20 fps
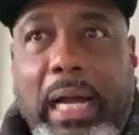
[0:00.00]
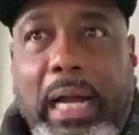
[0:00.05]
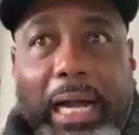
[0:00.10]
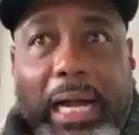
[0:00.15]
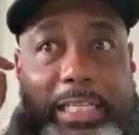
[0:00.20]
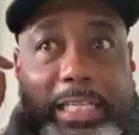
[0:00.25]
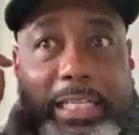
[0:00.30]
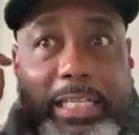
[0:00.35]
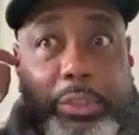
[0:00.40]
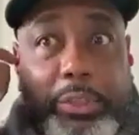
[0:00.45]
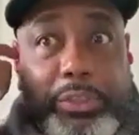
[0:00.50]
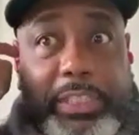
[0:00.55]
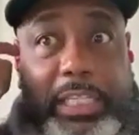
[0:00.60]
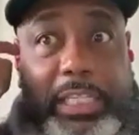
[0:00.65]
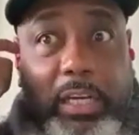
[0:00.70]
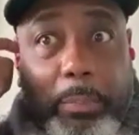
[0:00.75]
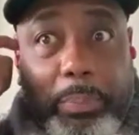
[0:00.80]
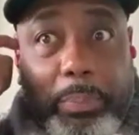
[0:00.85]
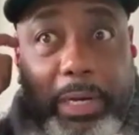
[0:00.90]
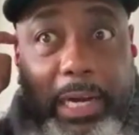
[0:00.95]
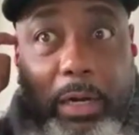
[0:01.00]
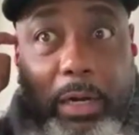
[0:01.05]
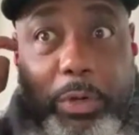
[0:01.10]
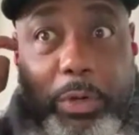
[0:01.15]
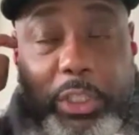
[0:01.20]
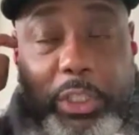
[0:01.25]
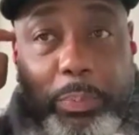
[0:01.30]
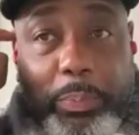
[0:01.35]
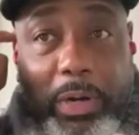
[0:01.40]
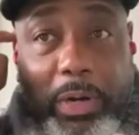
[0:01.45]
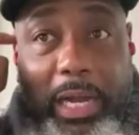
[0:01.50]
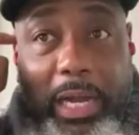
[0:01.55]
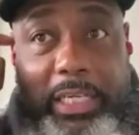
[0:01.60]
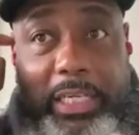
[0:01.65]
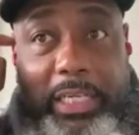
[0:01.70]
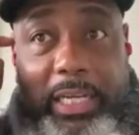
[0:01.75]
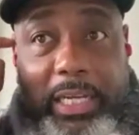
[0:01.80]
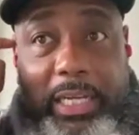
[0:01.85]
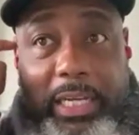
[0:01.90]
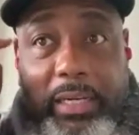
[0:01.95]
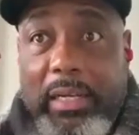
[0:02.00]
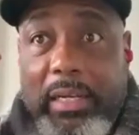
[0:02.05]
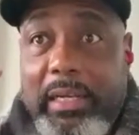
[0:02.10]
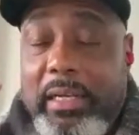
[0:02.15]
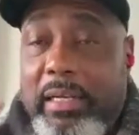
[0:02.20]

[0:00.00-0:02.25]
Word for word: God. Too. Did you see the Blair Witch Project?